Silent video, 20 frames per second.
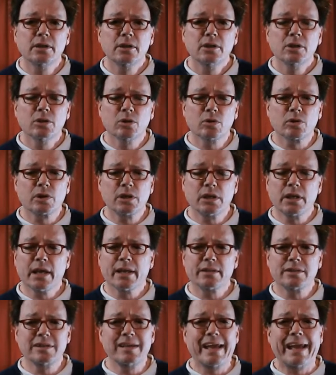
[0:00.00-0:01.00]
looking
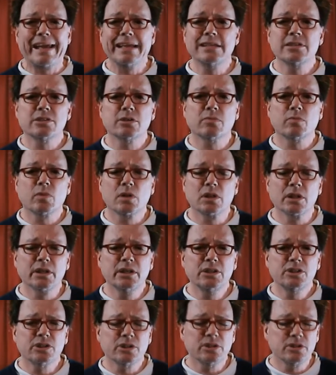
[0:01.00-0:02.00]
at the ancient
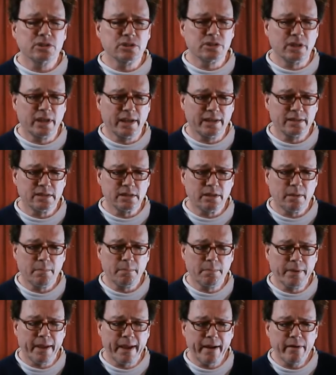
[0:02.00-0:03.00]
religions and
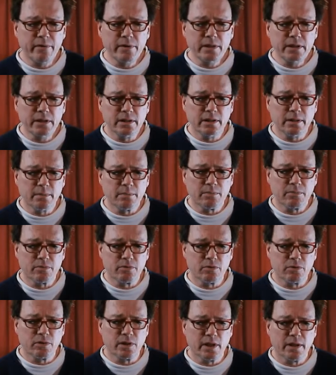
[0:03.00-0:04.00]
comparing them
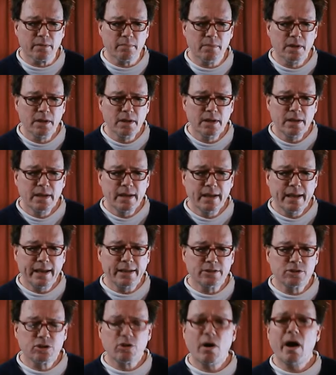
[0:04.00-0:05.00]
to them,
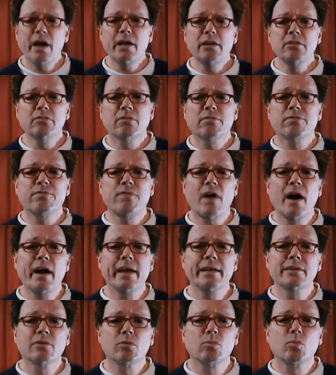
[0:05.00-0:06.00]
and trying to
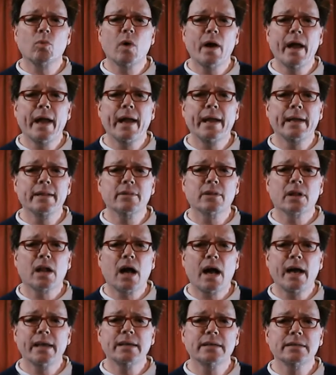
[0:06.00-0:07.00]
find a way that
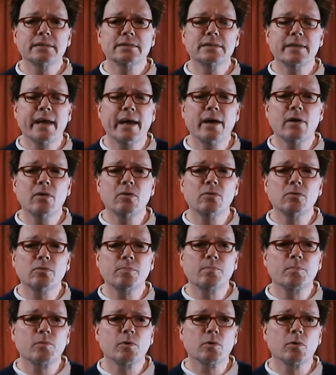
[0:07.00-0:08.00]
I can
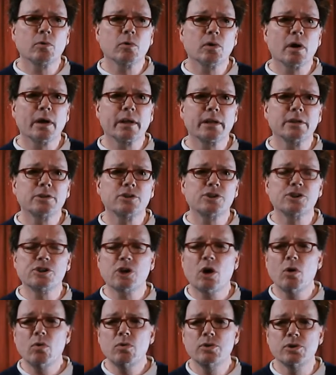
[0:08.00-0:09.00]
tell, or I can
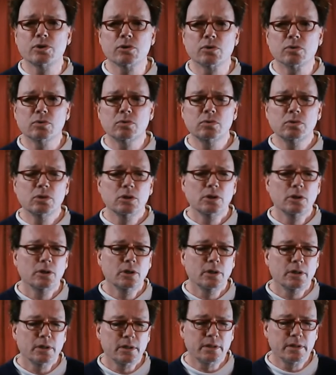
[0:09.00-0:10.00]
show you
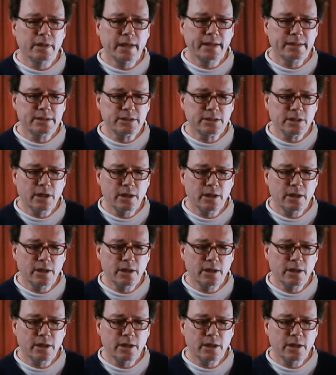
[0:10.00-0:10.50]
that